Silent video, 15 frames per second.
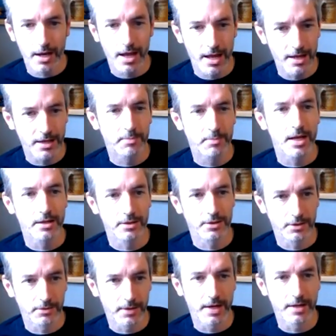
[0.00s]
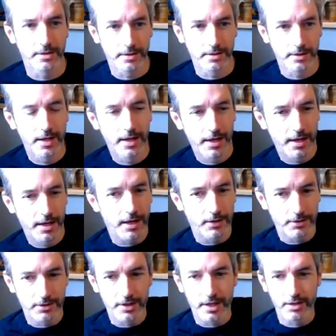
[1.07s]
a space to rent
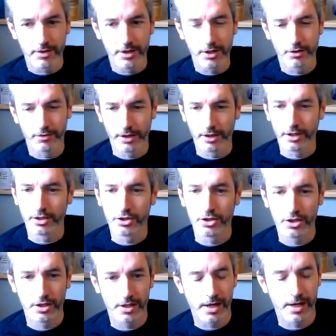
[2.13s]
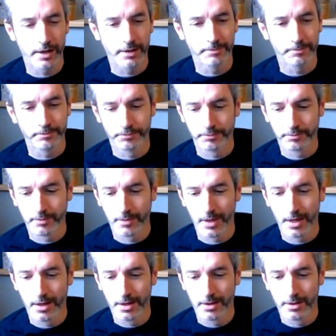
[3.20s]
outside of Ecovillage. And
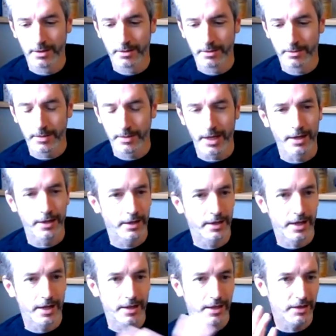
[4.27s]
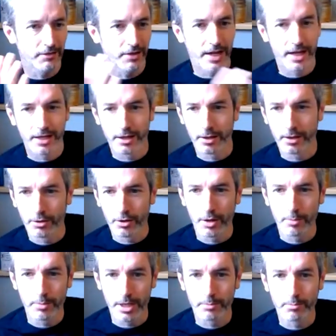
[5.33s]
I think if I had a
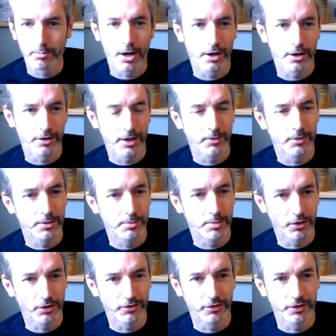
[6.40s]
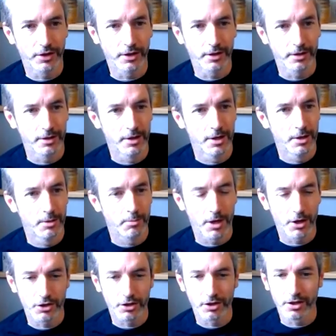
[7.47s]
big barn that was built for
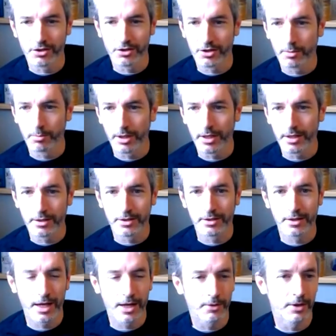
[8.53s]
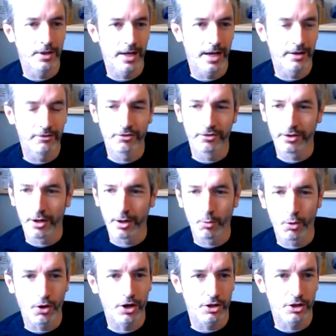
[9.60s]
martial arts someplace, I would have a
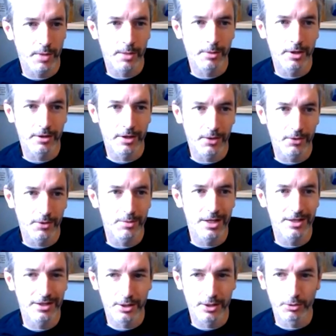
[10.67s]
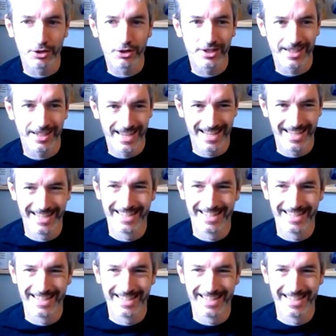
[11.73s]
mortgage payment that would be similar to